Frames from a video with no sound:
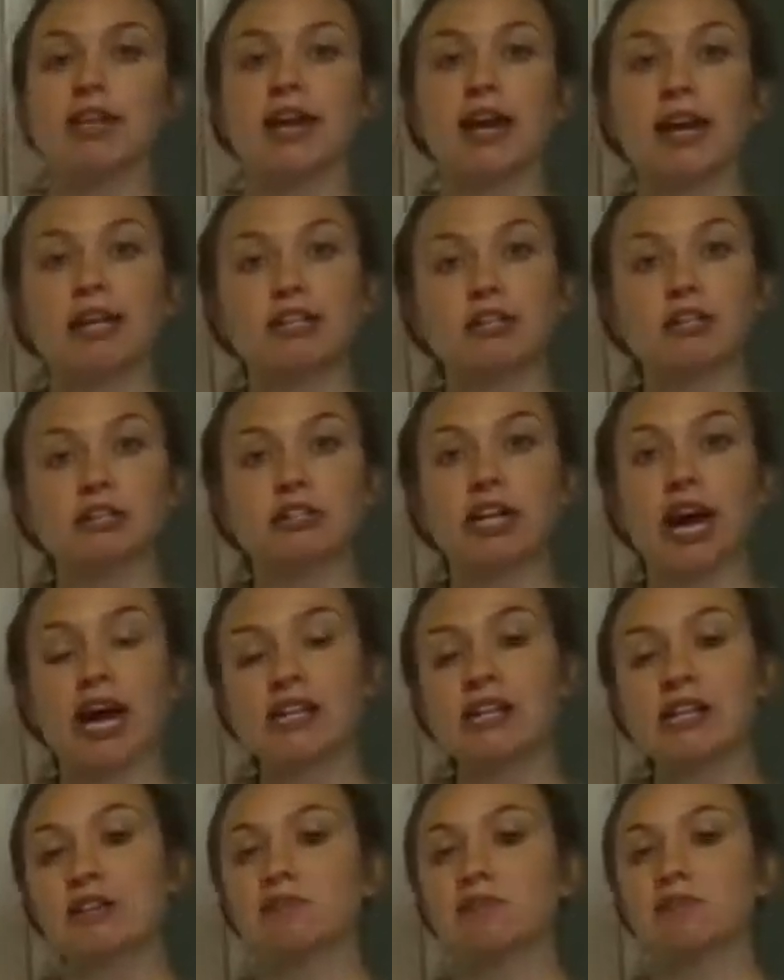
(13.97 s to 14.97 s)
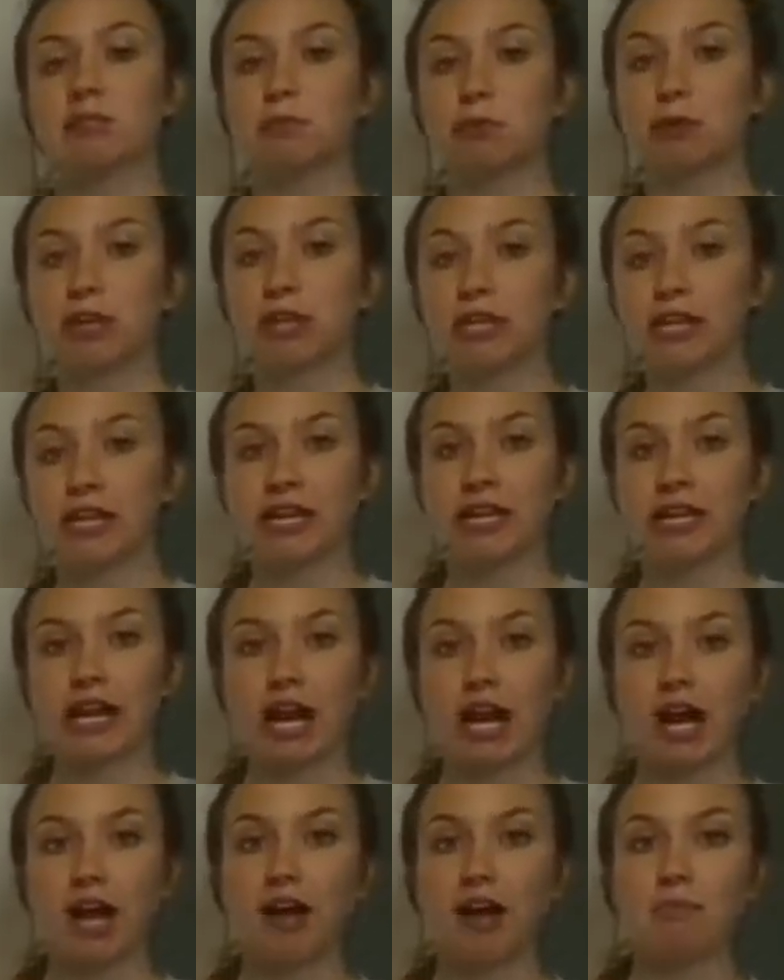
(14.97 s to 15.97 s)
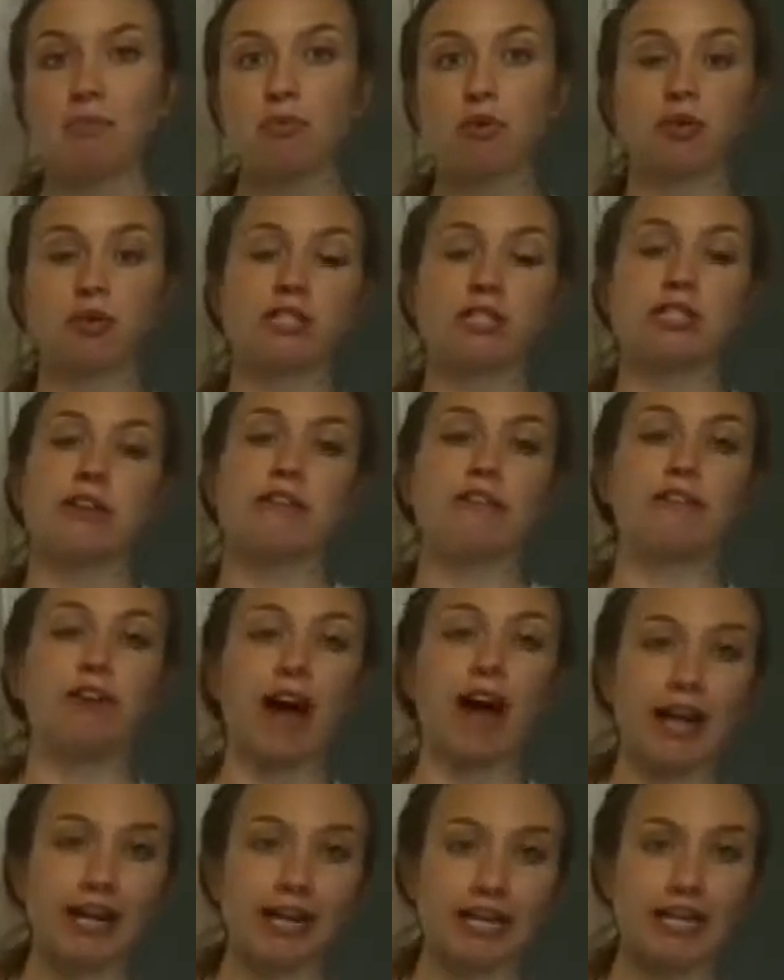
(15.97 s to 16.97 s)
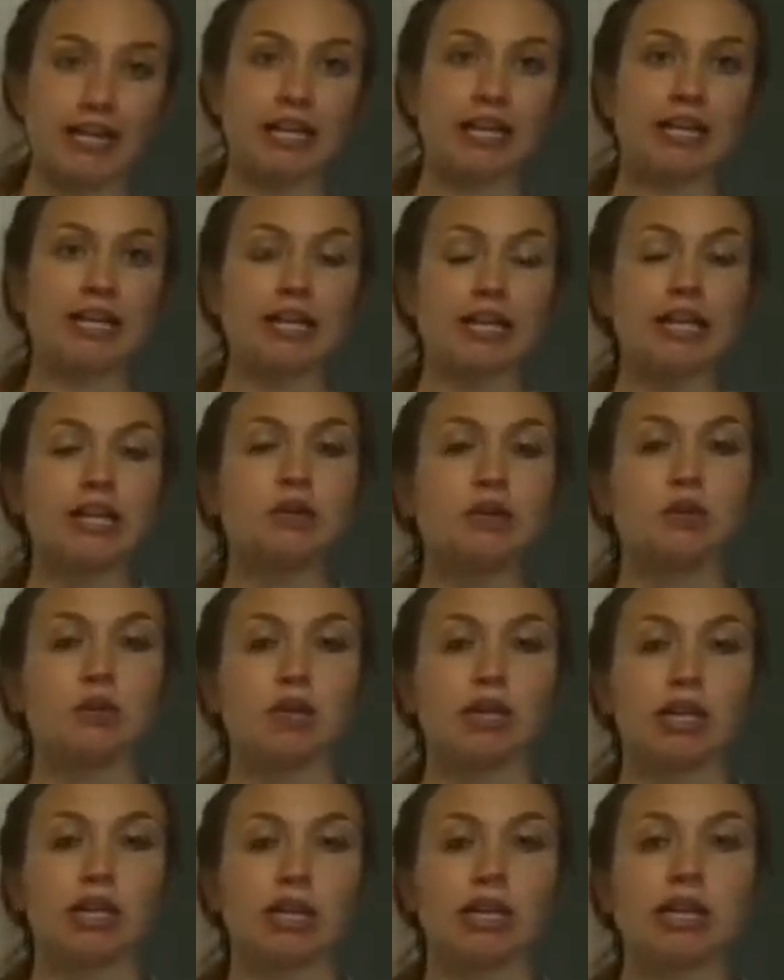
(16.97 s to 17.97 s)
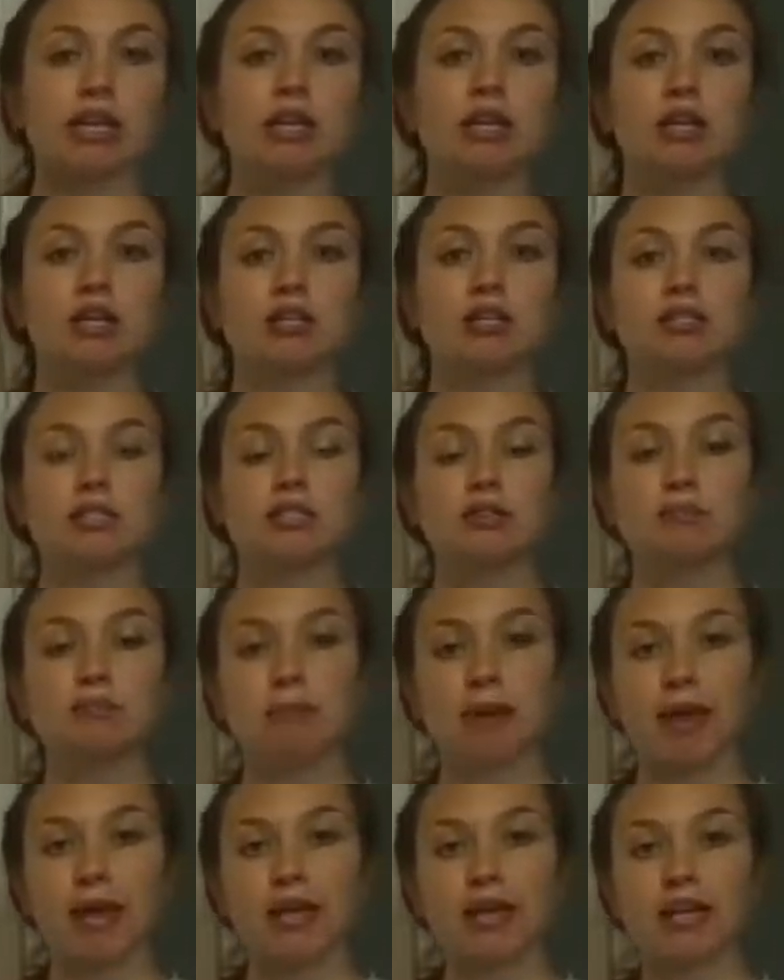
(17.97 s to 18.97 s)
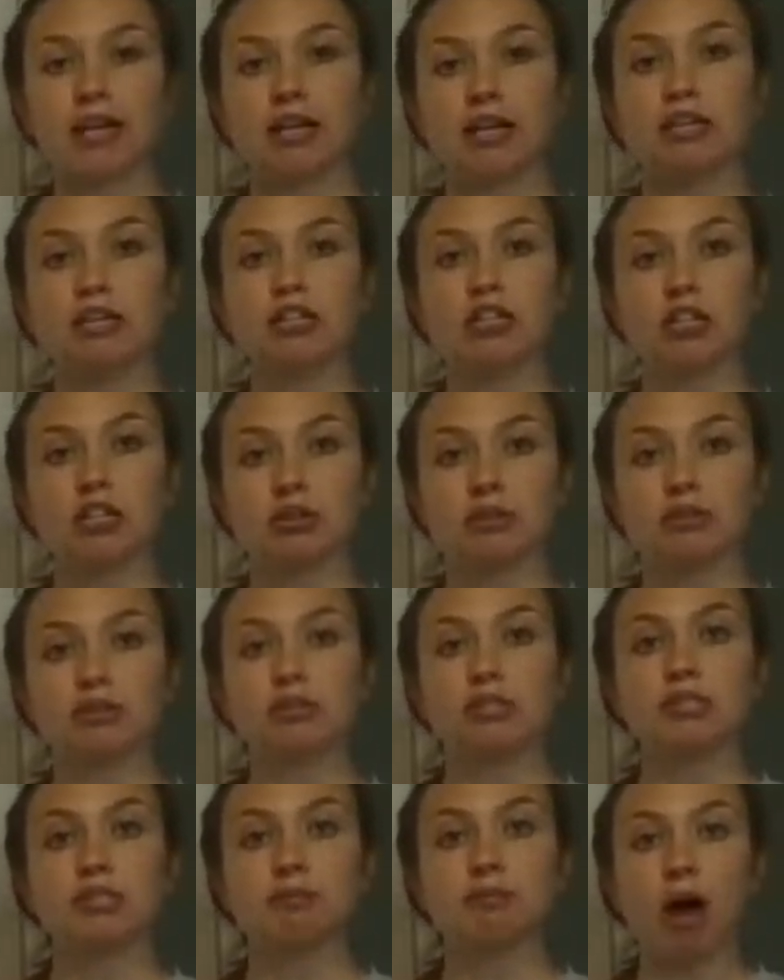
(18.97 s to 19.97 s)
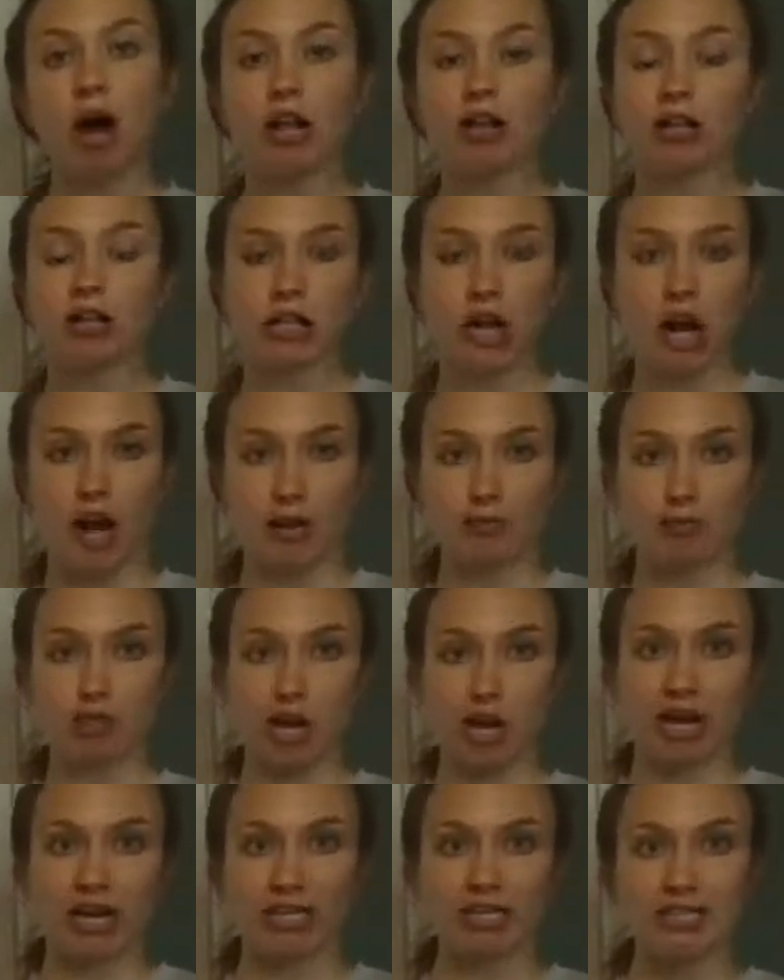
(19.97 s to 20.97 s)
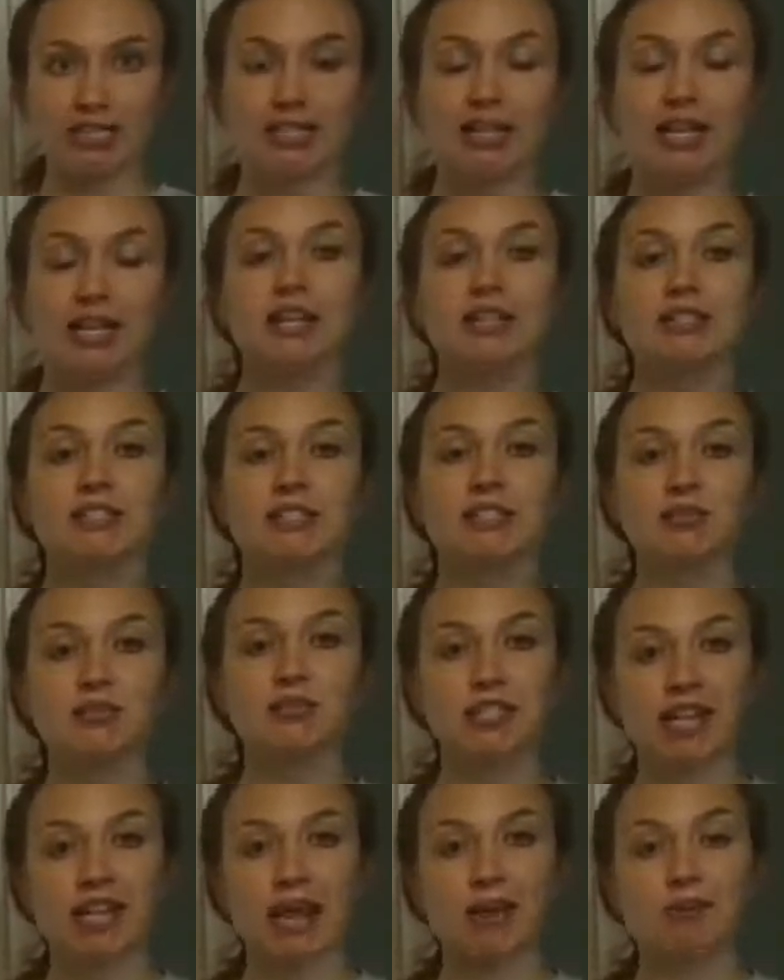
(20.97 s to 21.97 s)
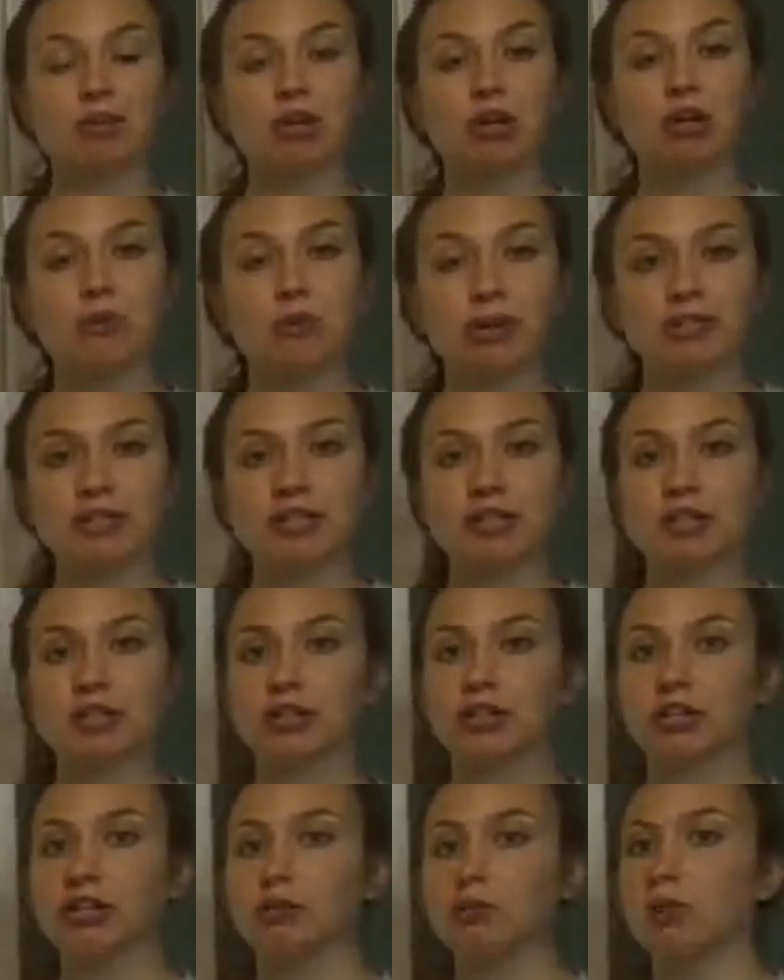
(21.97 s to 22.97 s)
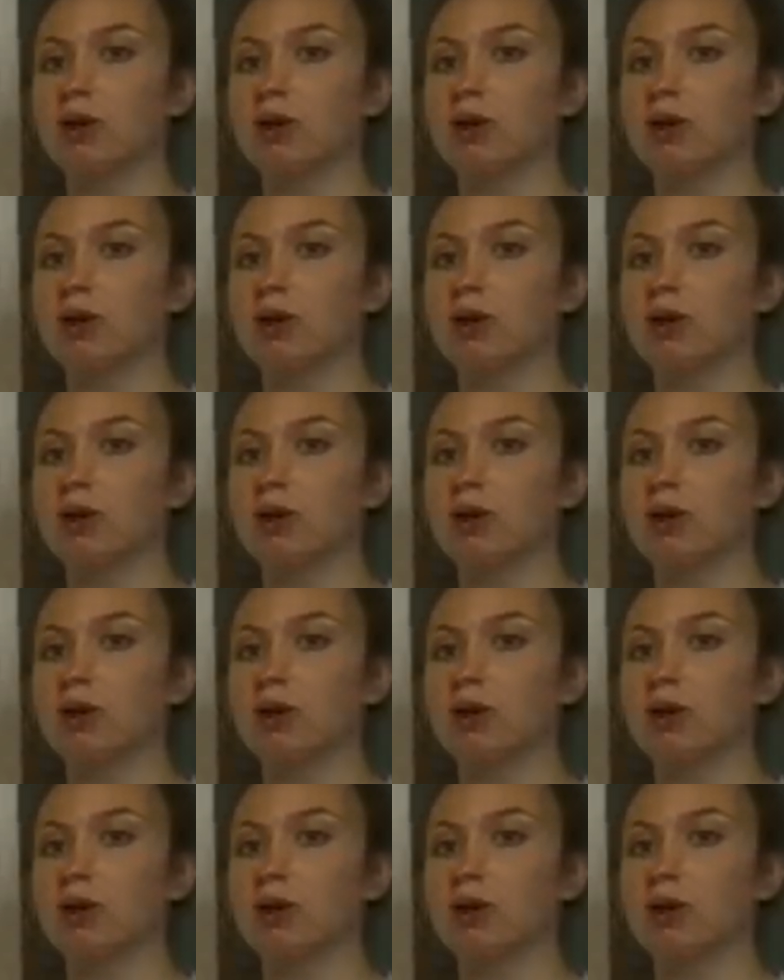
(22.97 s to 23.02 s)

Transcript: and you're kind of splitting it up or dividing it equally to make new smaller objects. So today we're going to learn